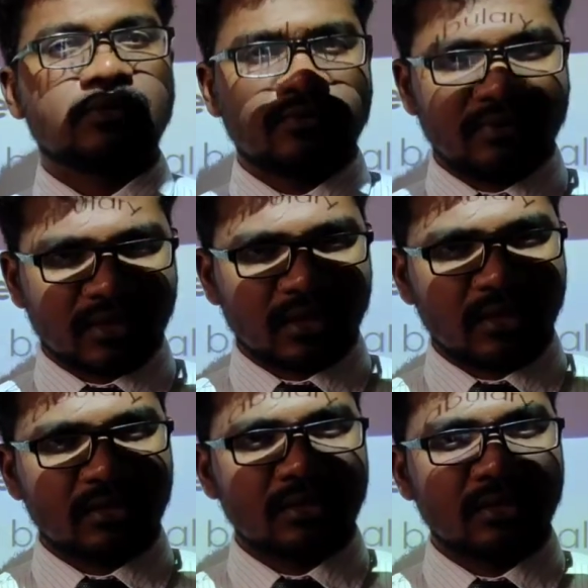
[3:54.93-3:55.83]
we
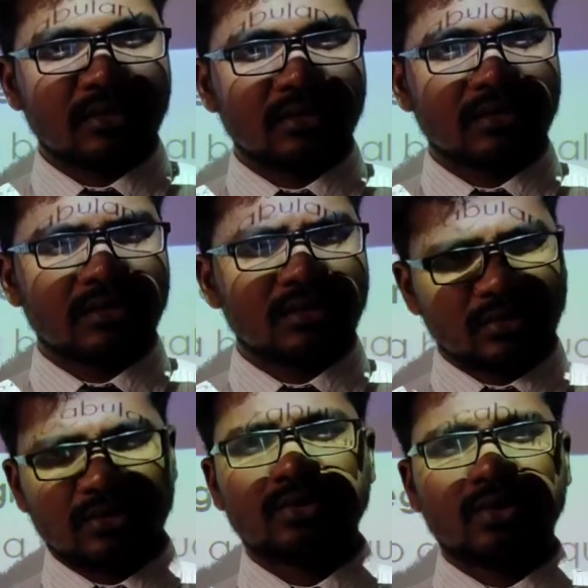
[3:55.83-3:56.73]
cannot
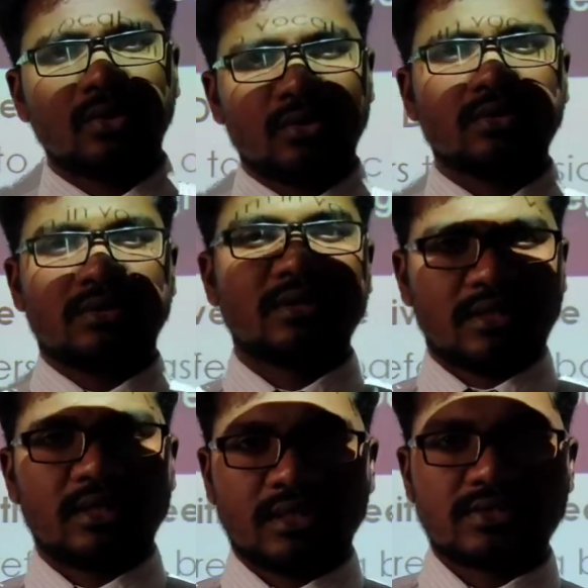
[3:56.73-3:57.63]
go.
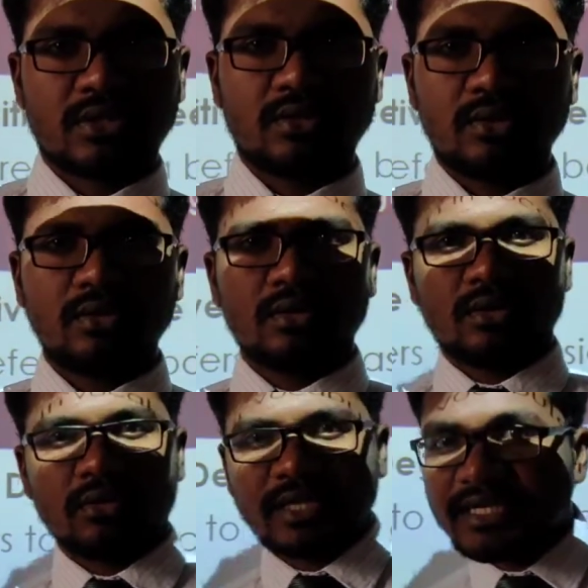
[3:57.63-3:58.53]
Yes or no?
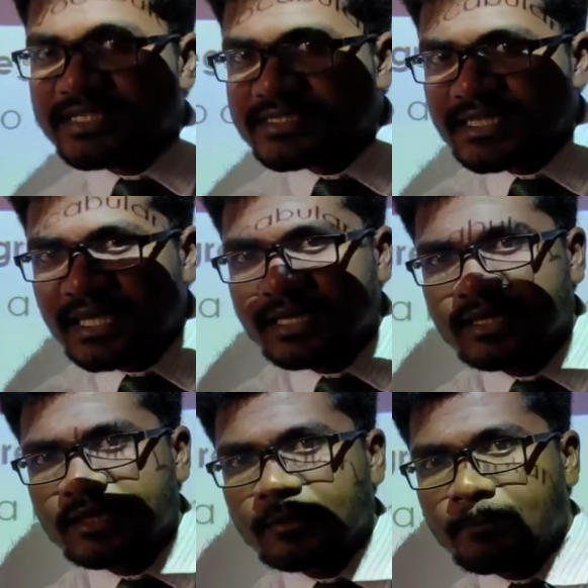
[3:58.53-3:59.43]
Okay, it is the
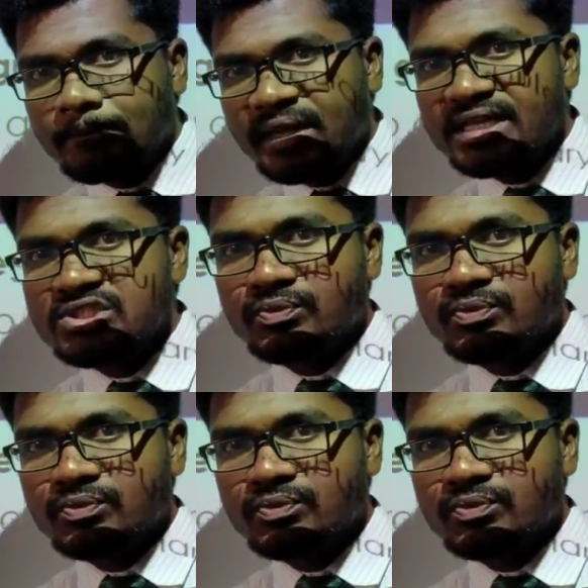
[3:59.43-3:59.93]
base